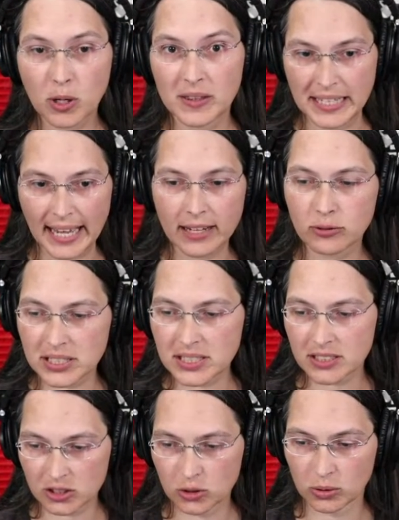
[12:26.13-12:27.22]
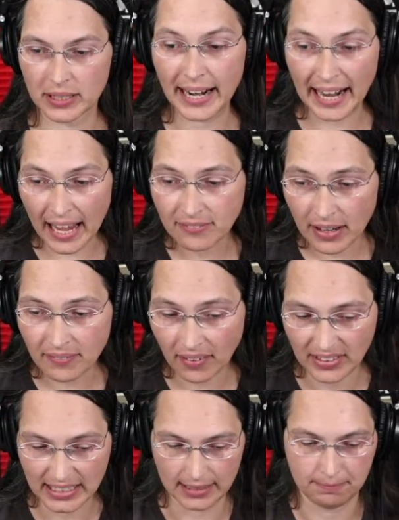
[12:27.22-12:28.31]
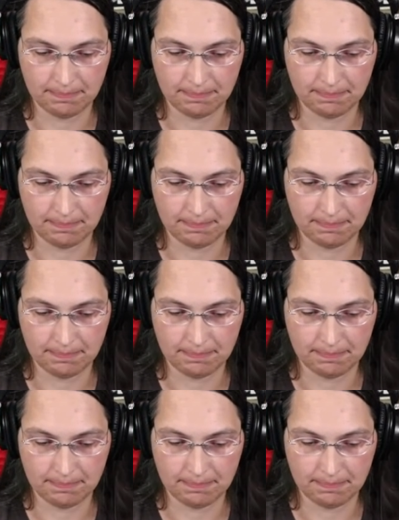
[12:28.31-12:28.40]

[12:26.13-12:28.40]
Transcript: the address that's stored at FFFE.